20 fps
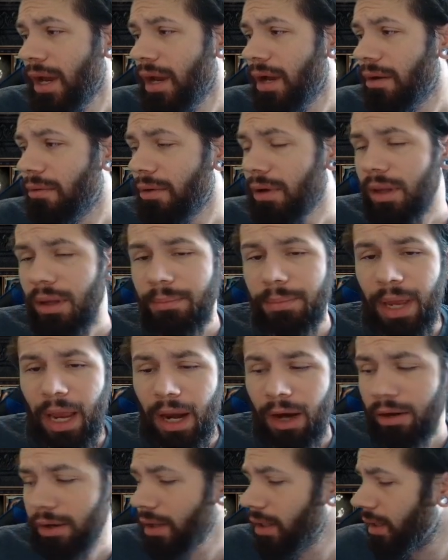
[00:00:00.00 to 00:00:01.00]
Well,
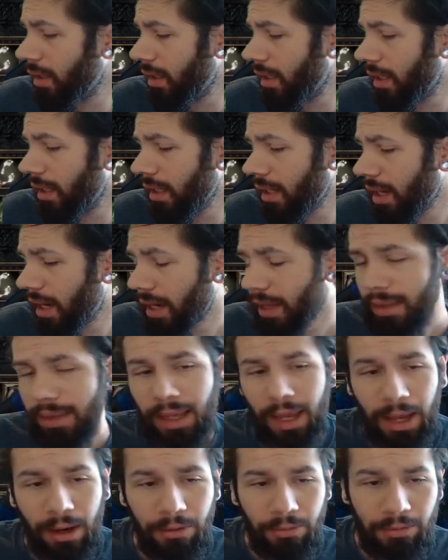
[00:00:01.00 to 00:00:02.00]
apparently
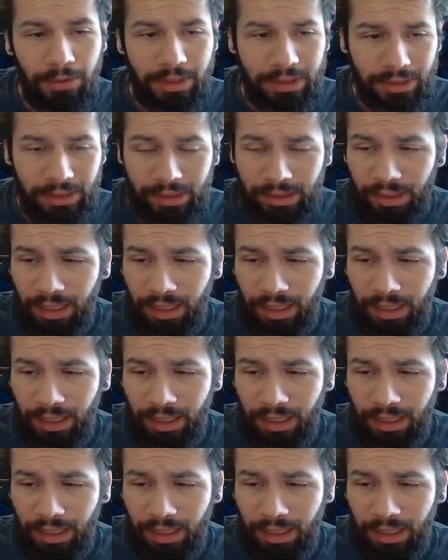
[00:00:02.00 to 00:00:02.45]
that was a